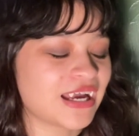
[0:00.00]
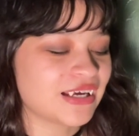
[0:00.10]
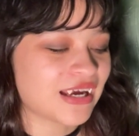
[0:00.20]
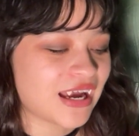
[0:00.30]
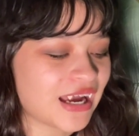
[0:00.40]

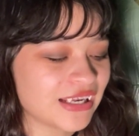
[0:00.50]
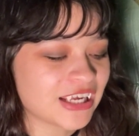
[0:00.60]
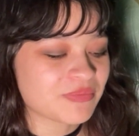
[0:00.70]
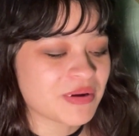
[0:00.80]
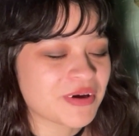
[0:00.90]
I
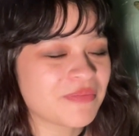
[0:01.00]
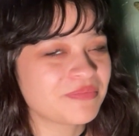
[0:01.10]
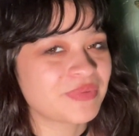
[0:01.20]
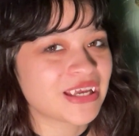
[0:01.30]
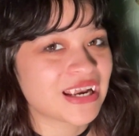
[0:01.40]
like my
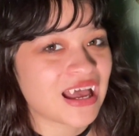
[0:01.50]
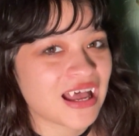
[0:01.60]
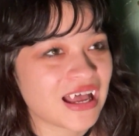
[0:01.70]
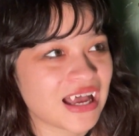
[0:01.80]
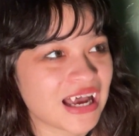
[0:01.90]
mom, but
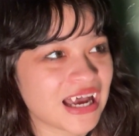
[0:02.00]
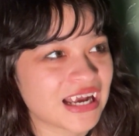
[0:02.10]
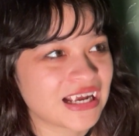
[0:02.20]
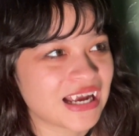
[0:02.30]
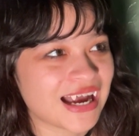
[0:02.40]

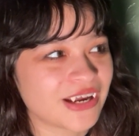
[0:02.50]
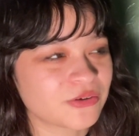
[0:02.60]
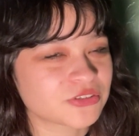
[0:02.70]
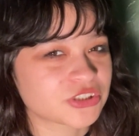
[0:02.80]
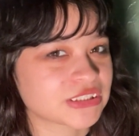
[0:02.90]
I
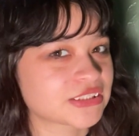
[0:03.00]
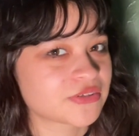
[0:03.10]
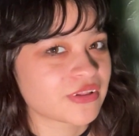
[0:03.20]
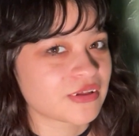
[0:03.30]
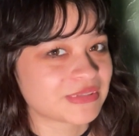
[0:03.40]
don't trust her
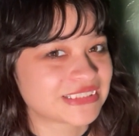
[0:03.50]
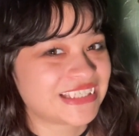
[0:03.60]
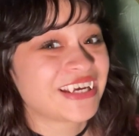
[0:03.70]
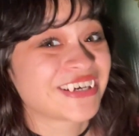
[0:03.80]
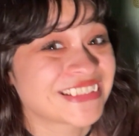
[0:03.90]
with all my
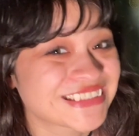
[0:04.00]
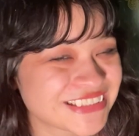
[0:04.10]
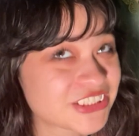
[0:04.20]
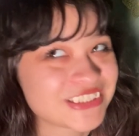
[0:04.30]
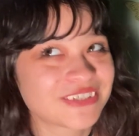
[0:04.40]
secrets.
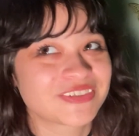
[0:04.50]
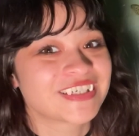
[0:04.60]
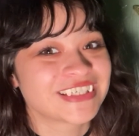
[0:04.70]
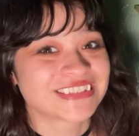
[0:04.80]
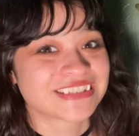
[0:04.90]
She
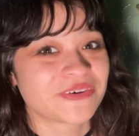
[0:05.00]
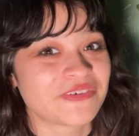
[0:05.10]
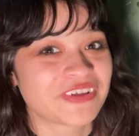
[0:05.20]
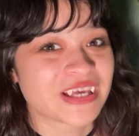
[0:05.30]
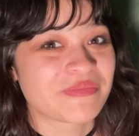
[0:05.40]
definitely doesn't know
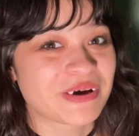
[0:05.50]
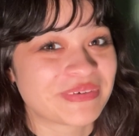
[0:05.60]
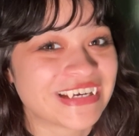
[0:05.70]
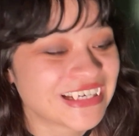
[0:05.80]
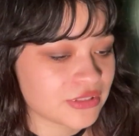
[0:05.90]
everything about
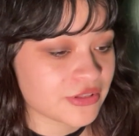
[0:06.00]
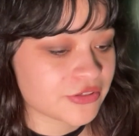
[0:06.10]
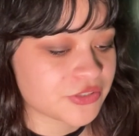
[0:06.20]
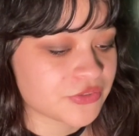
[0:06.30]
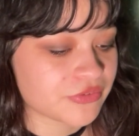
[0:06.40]
me. The other
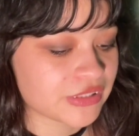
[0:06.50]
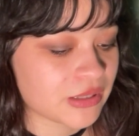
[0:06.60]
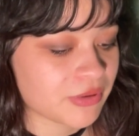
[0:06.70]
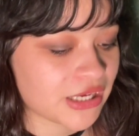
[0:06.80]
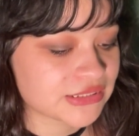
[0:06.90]
2 don't really
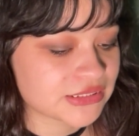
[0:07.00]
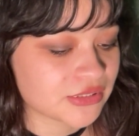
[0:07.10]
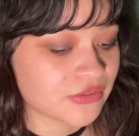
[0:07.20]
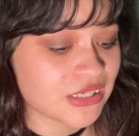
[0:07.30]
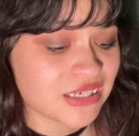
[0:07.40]
apply,
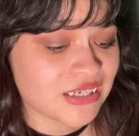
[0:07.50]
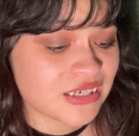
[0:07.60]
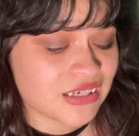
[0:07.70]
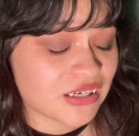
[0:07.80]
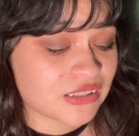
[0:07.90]
so
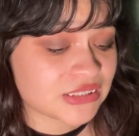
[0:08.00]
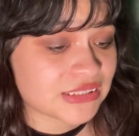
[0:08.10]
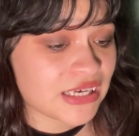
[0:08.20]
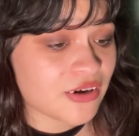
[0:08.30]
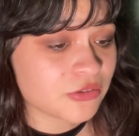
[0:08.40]
I'll just
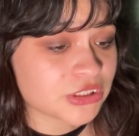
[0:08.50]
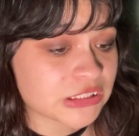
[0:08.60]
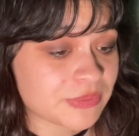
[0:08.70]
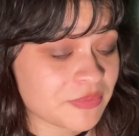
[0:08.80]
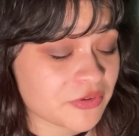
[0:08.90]
say I don't
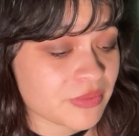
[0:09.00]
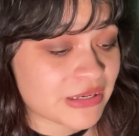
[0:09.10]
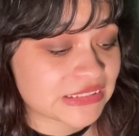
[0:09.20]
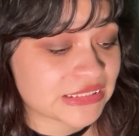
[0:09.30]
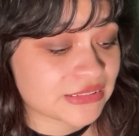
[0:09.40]
trust people with
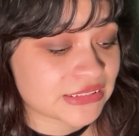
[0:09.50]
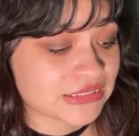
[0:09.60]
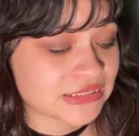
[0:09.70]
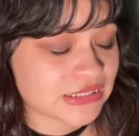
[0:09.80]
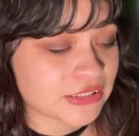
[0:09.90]
my
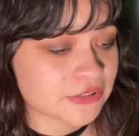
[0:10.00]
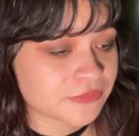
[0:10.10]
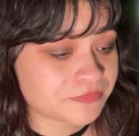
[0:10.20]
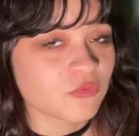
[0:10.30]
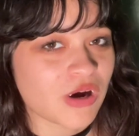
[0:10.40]
secrets.
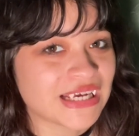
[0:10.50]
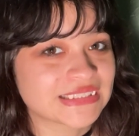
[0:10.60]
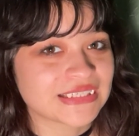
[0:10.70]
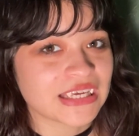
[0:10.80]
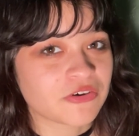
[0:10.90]
Why
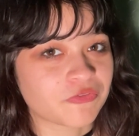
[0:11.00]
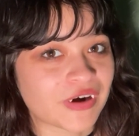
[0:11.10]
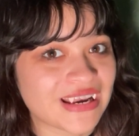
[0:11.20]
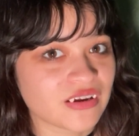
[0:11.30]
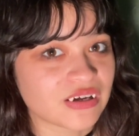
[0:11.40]
isn't like
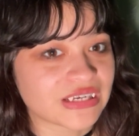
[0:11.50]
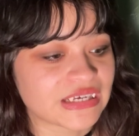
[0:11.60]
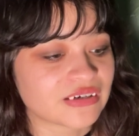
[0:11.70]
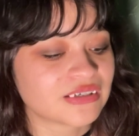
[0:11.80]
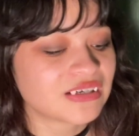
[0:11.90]
friend on
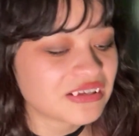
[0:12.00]
here?